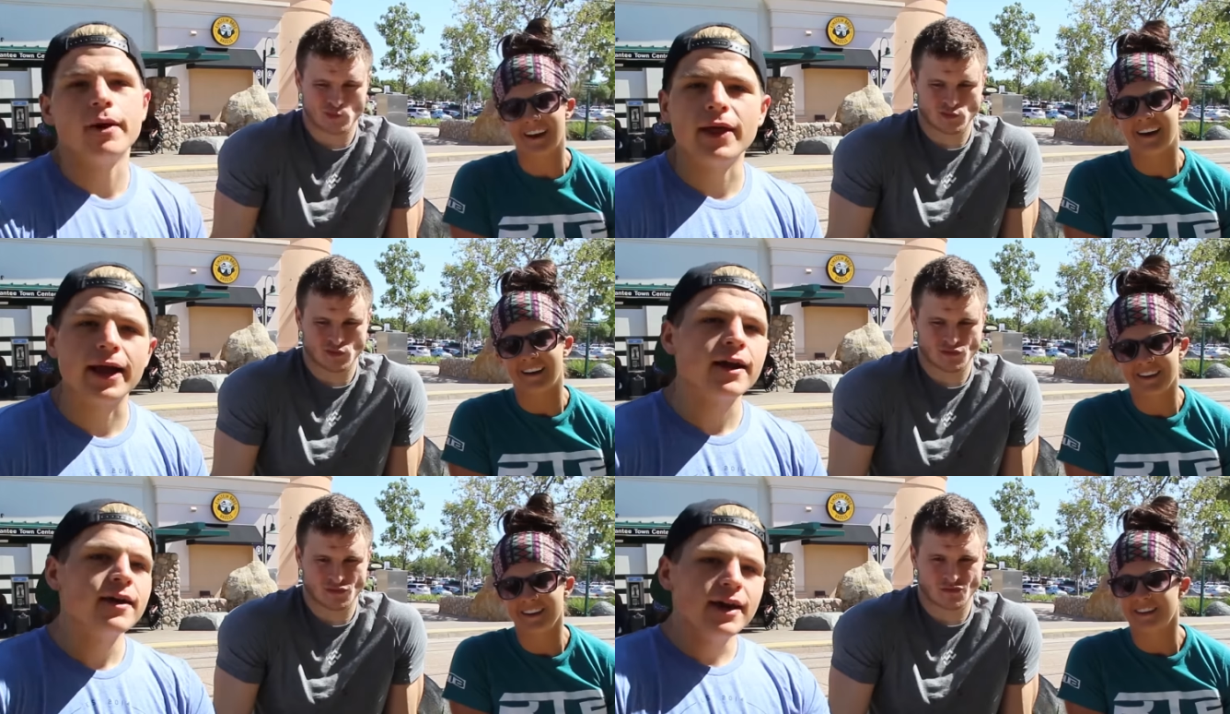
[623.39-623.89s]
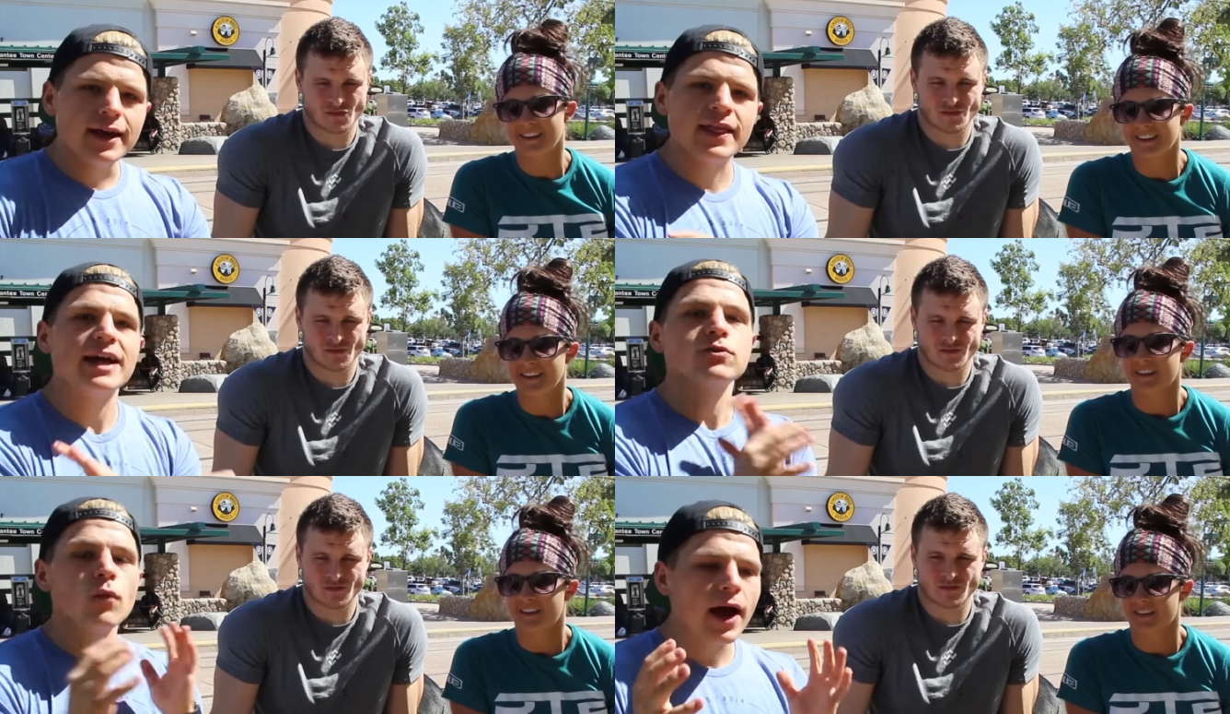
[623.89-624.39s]
Speaker 1: Yeah. Like,
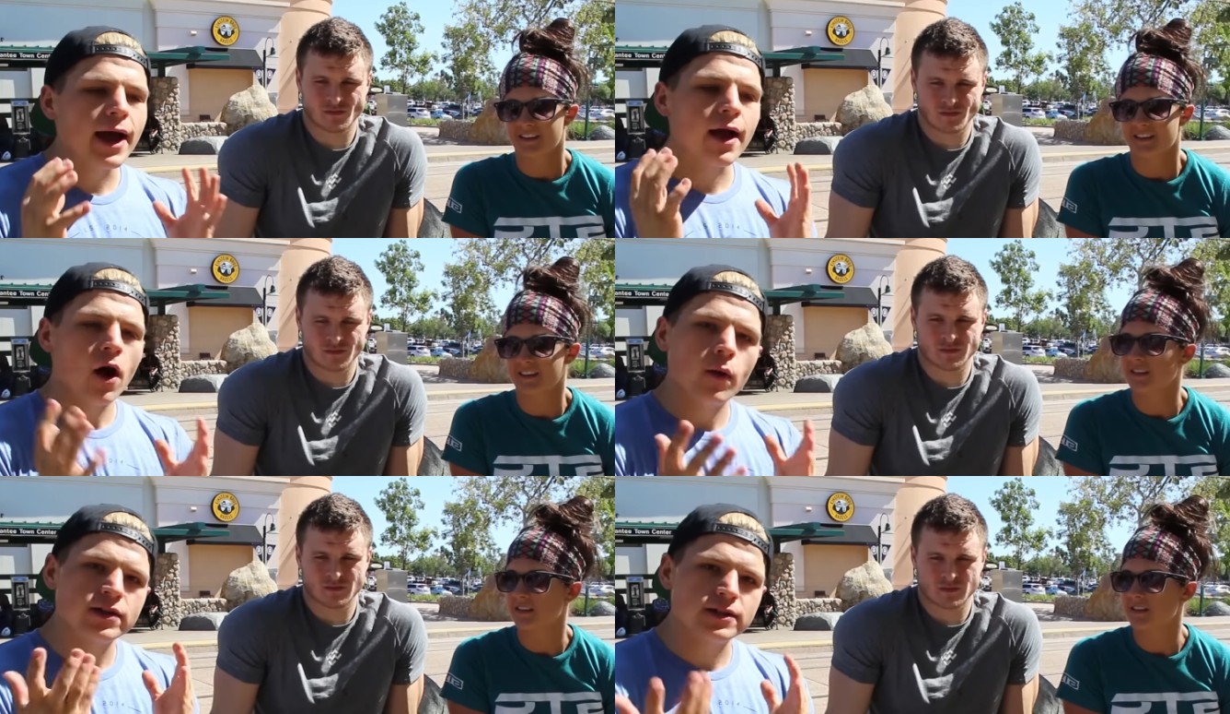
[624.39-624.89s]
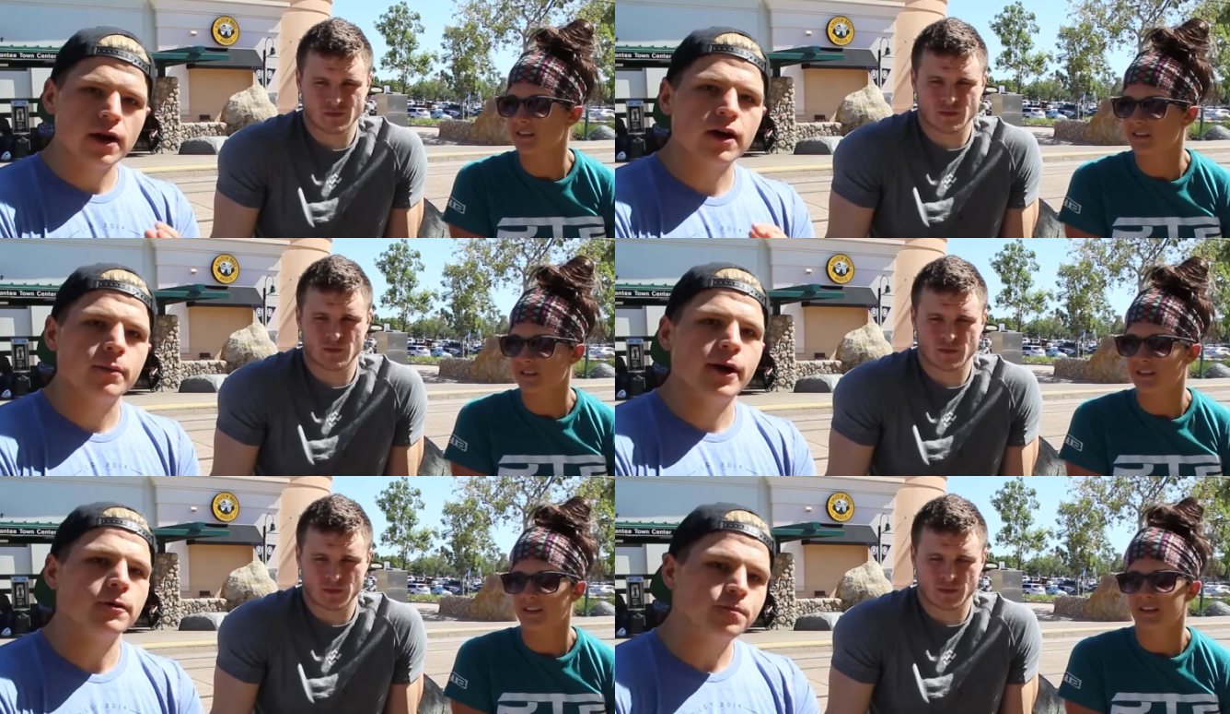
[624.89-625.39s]
that's why I always
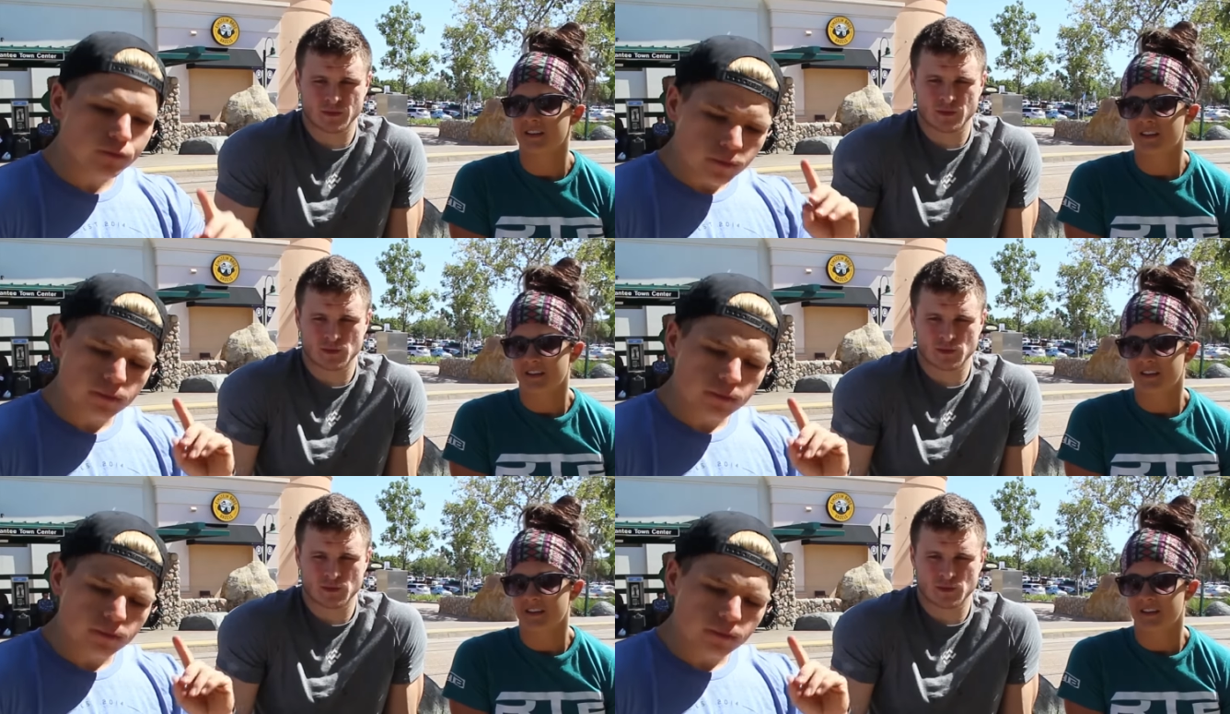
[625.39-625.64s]
talk about